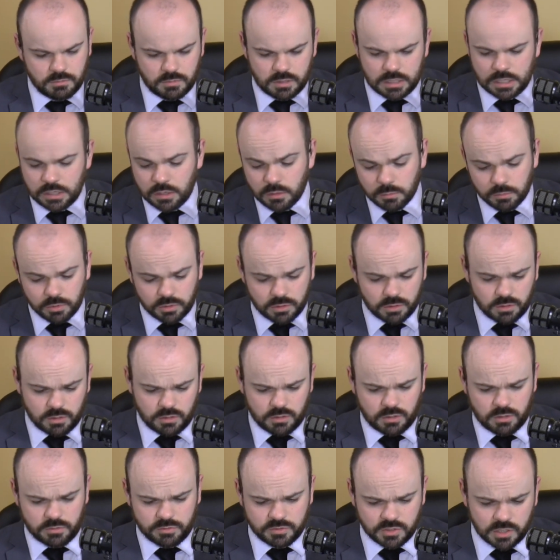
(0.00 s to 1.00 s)
a
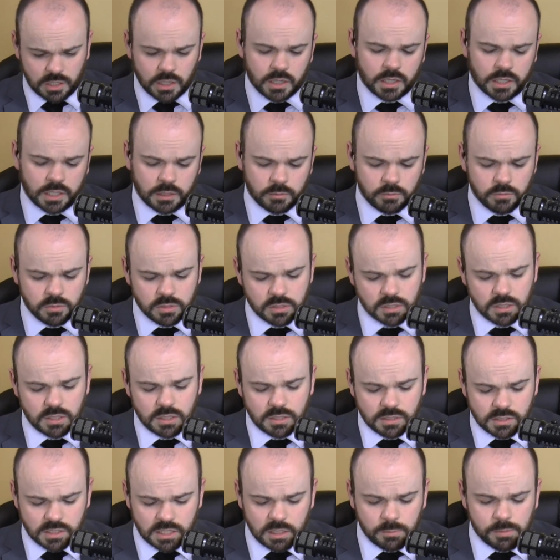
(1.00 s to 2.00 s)
number of times
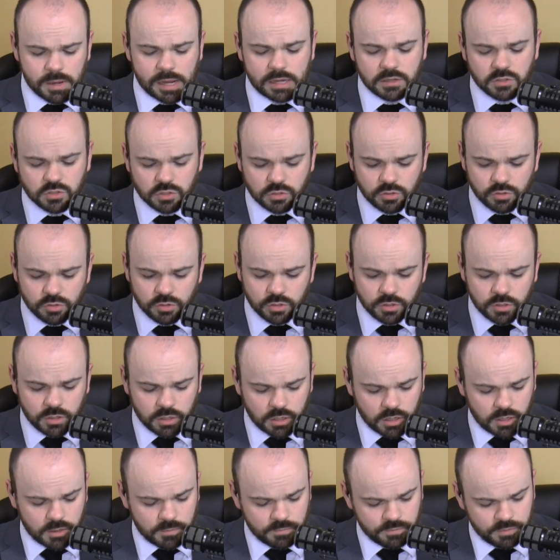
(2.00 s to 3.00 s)
C. Baxter
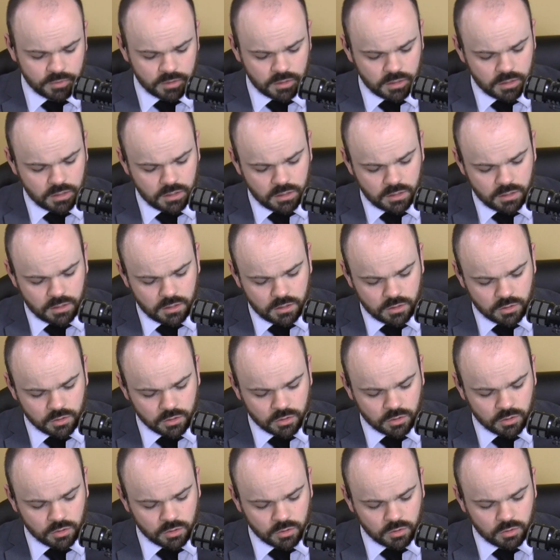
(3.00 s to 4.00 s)
Kruger,
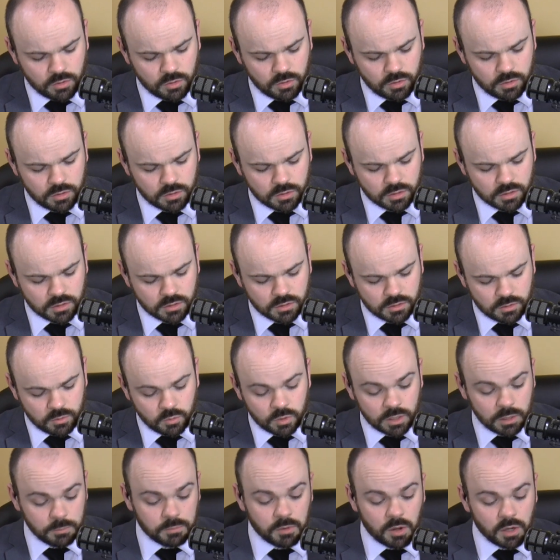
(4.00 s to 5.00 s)
who
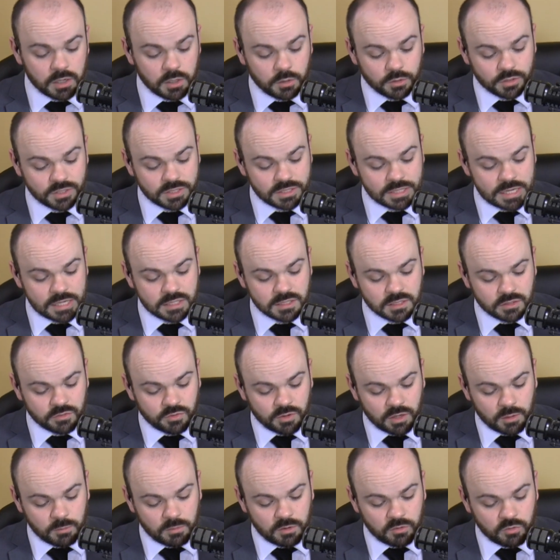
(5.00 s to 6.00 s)
William Paul Young says of
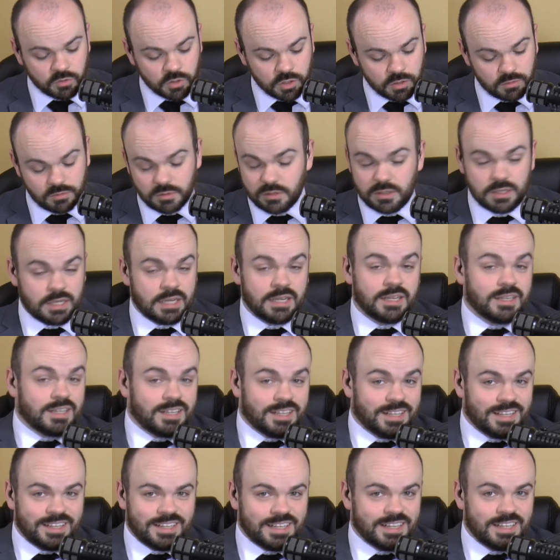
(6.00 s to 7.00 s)
him, am
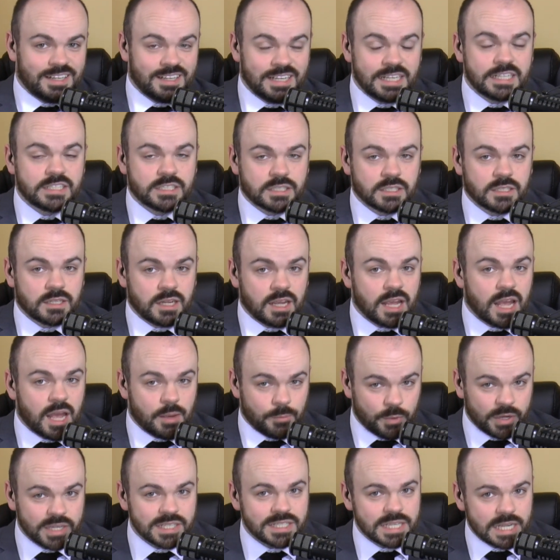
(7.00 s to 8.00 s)

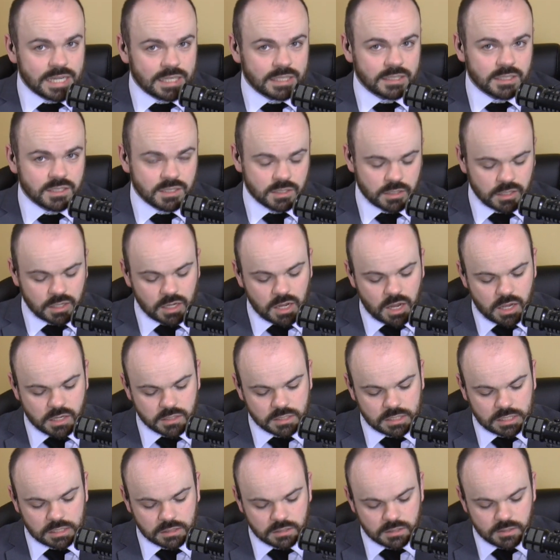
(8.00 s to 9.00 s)
I taking this out of
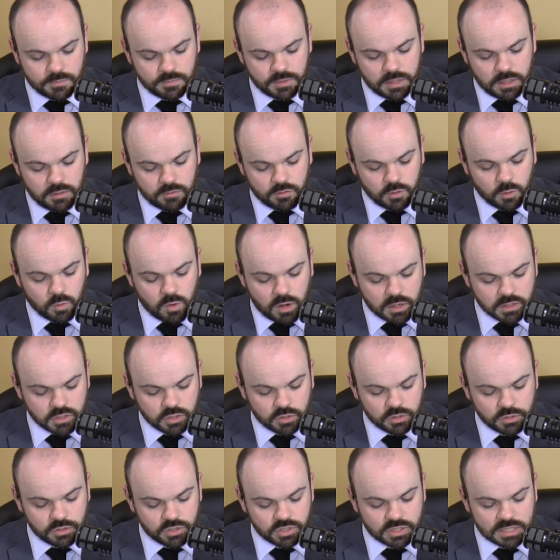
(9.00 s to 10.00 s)
context? If you want
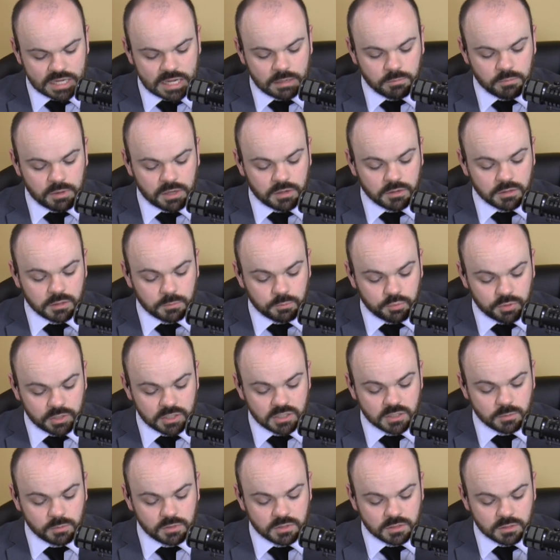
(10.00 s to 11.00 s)
to understand better the
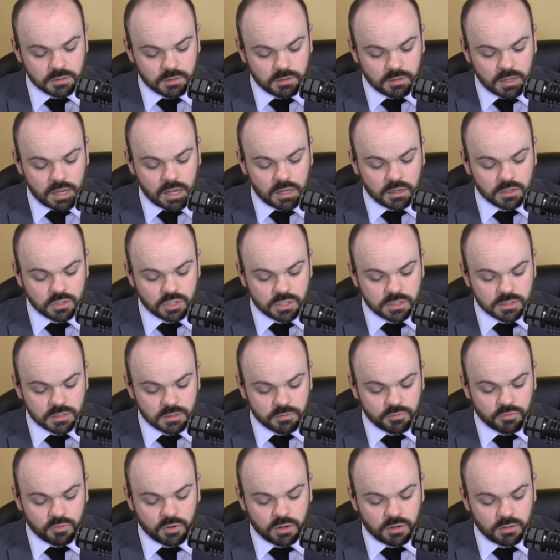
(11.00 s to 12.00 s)
principles and theologies
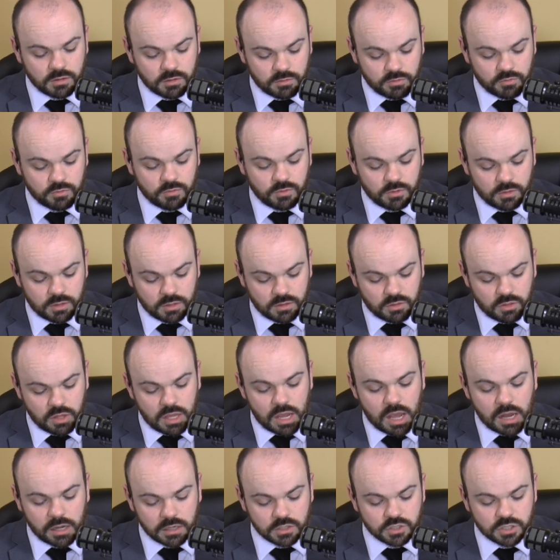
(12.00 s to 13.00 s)
that the
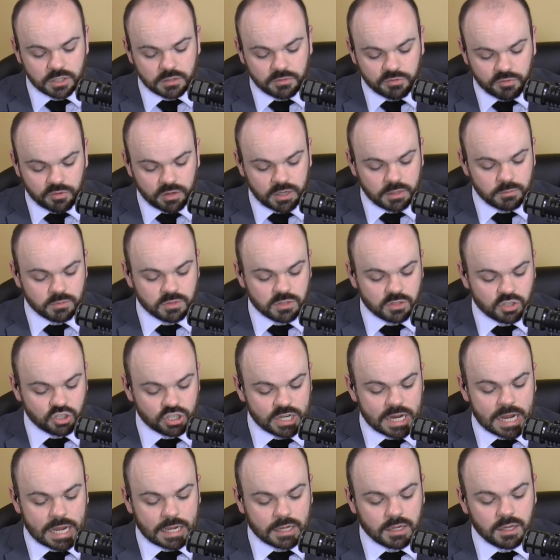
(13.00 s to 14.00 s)
theology that frames the
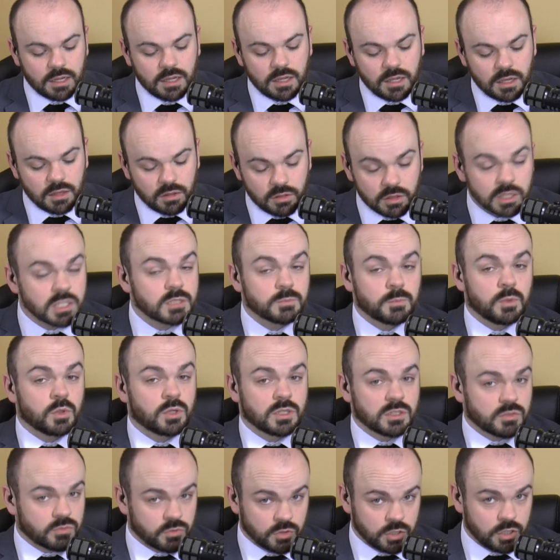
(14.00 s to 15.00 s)
Shack, this book
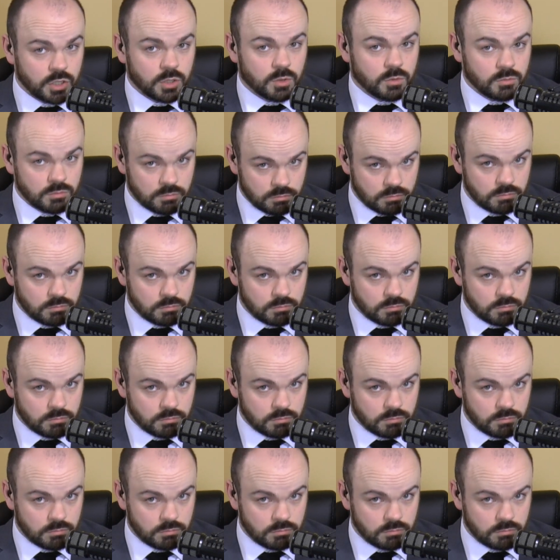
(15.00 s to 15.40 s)
is for you.